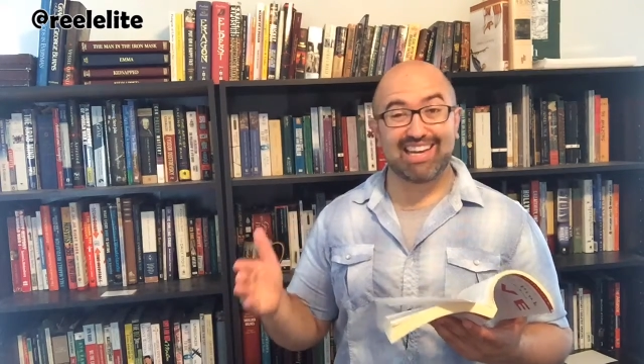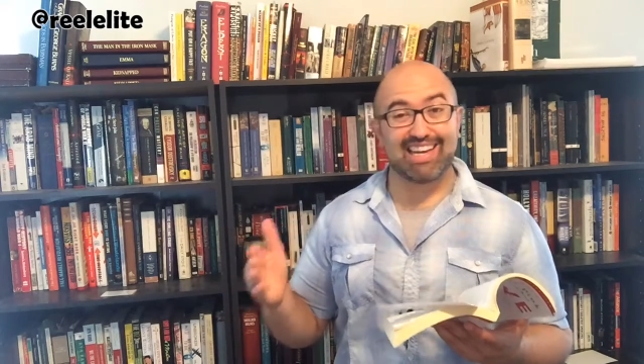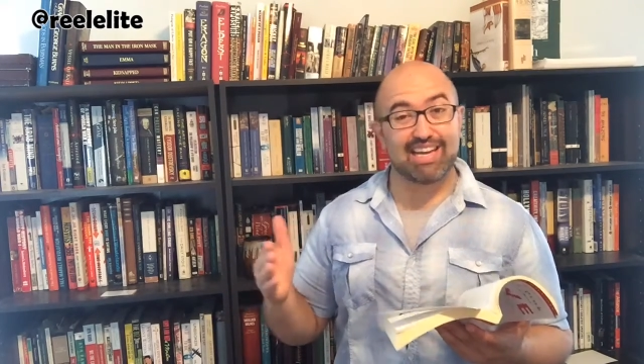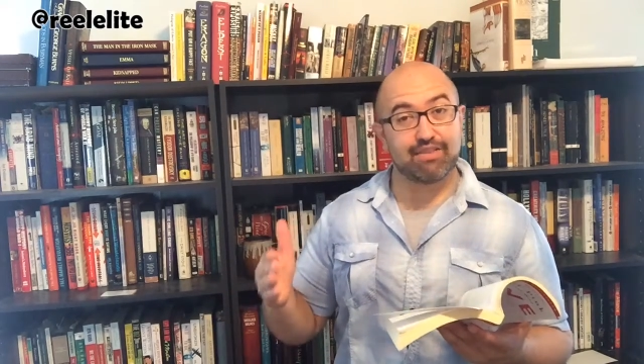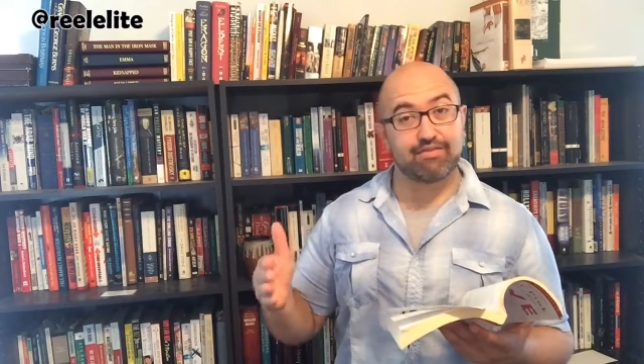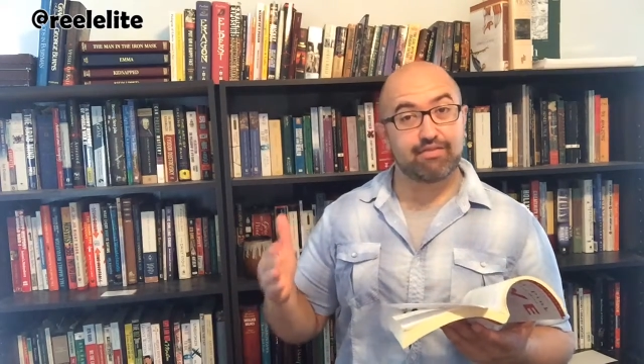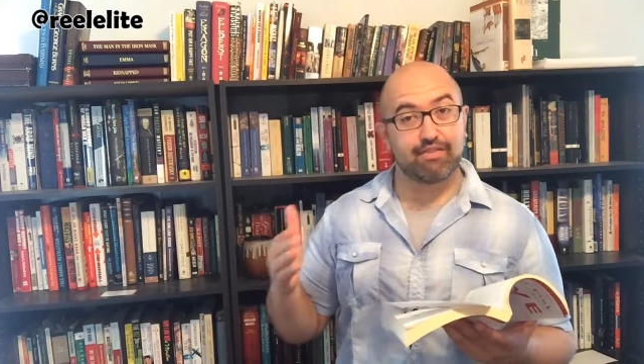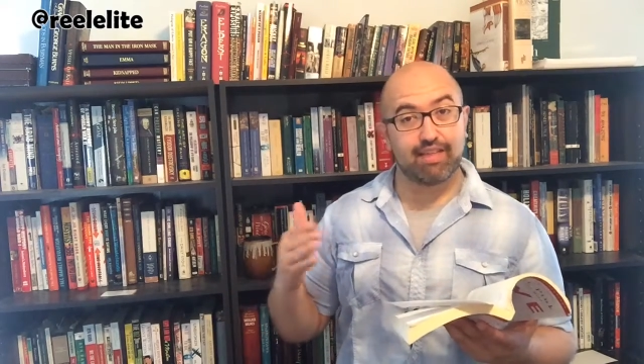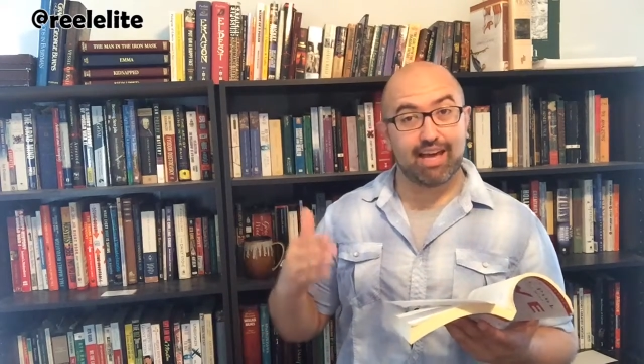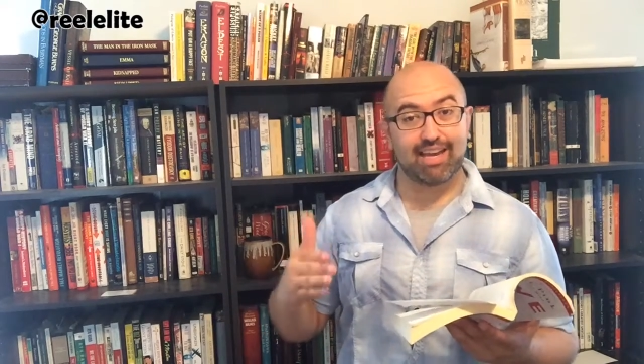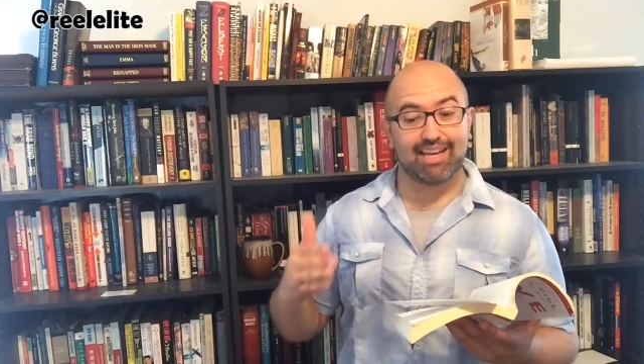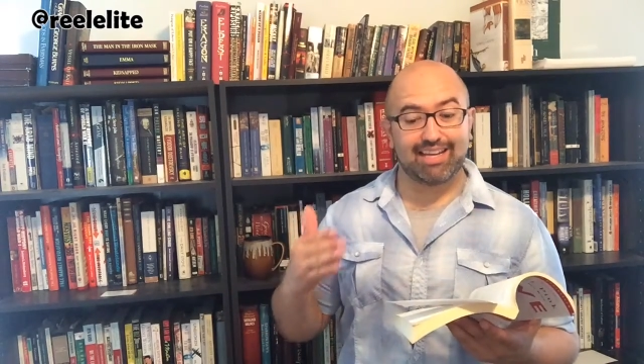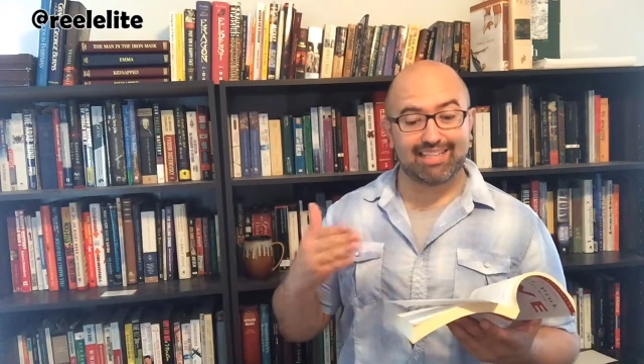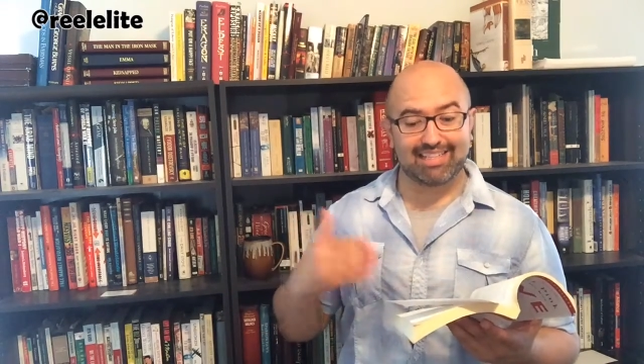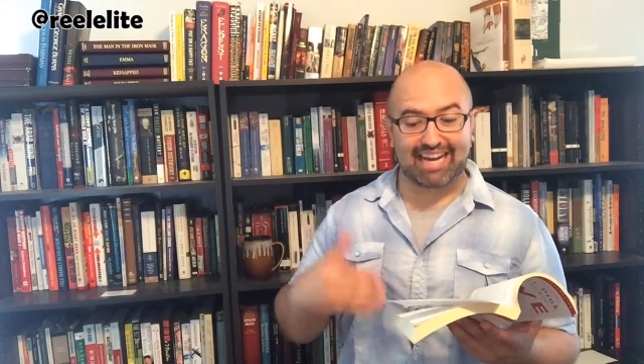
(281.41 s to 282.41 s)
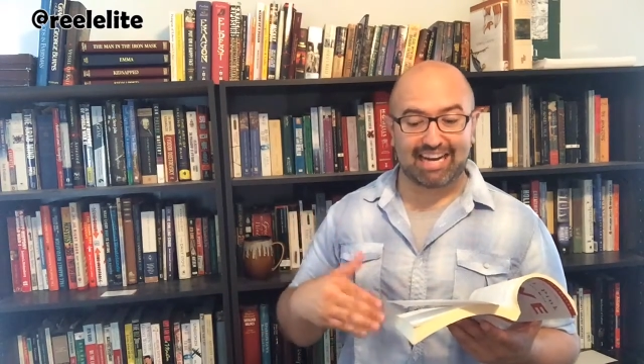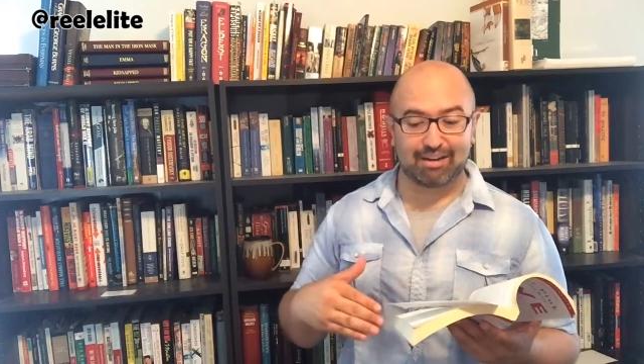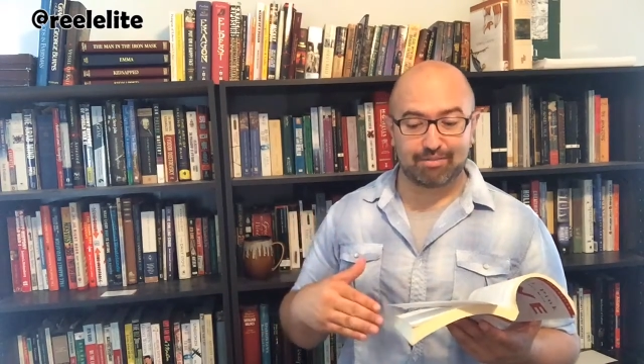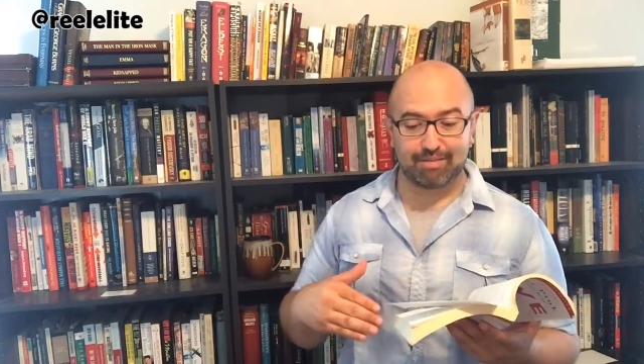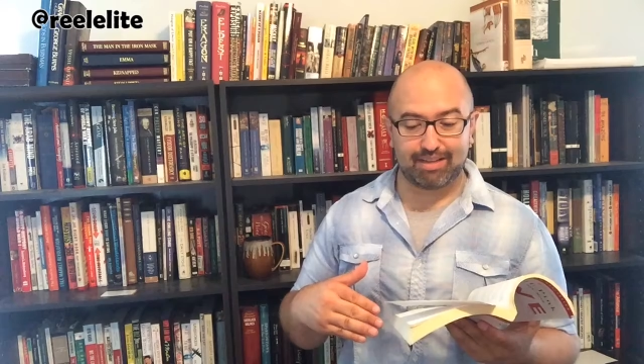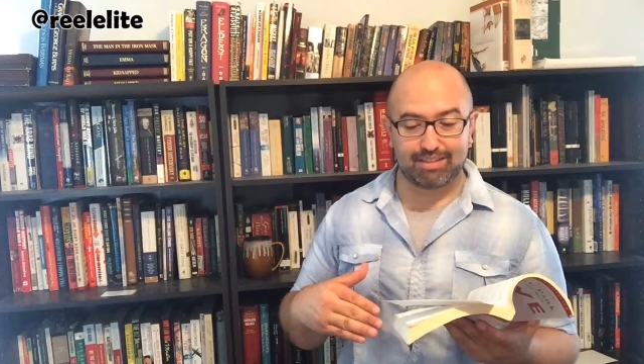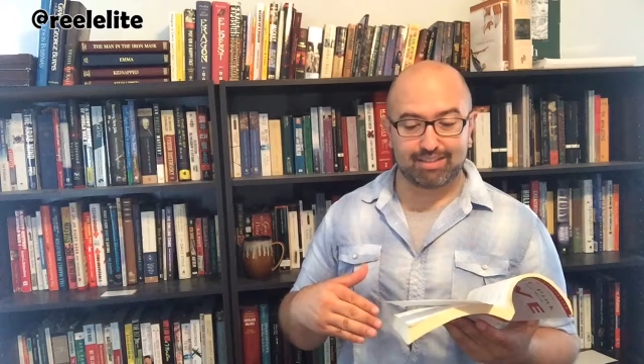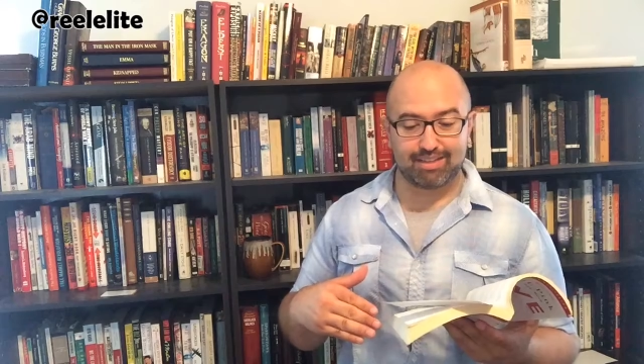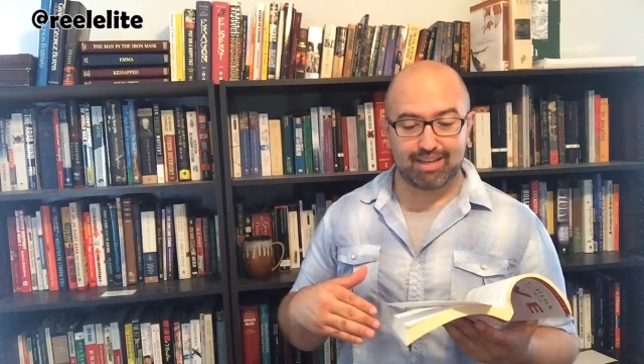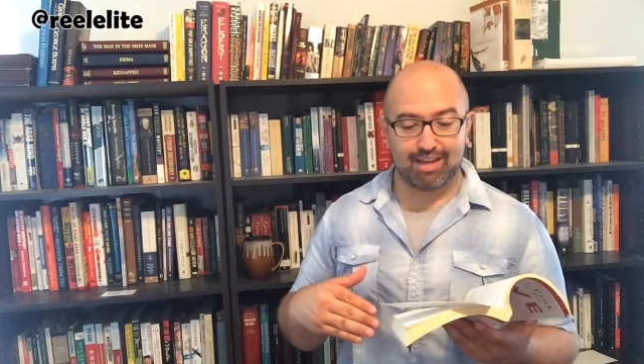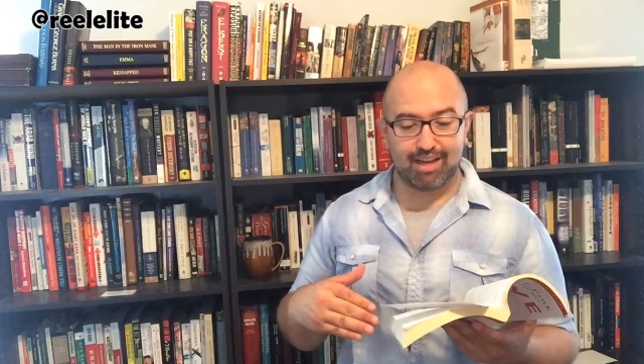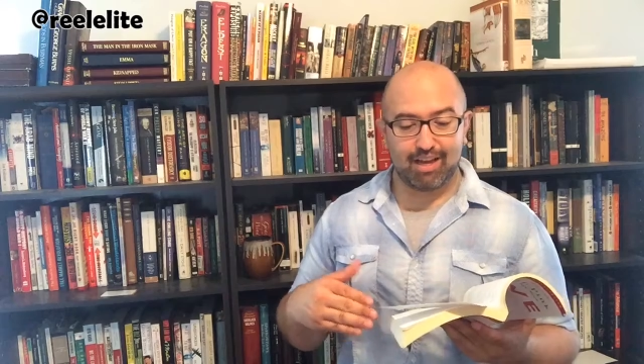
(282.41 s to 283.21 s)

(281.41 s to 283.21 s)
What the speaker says: if-then entitlements,